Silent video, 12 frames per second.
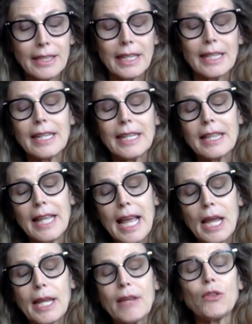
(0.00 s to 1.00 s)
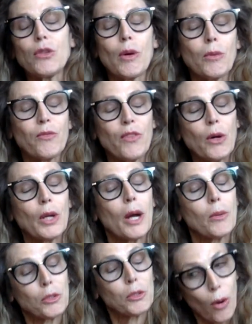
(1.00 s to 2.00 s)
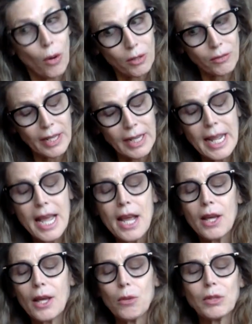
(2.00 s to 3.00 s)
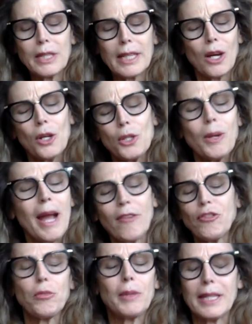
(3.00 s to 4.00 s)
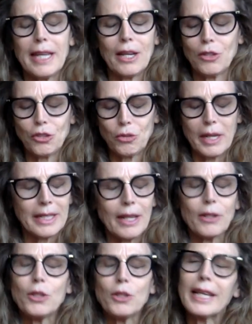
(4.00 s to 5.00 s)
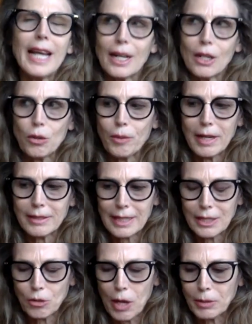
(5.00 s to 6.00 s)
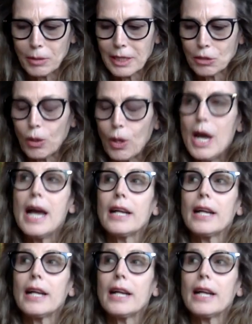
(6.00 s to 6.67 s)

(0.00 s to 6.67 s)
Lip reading: And I say they, even though I felt I was part of it, it was like, oh, you have to be gay or straight. Now you cannot go around saying you're omnisexual.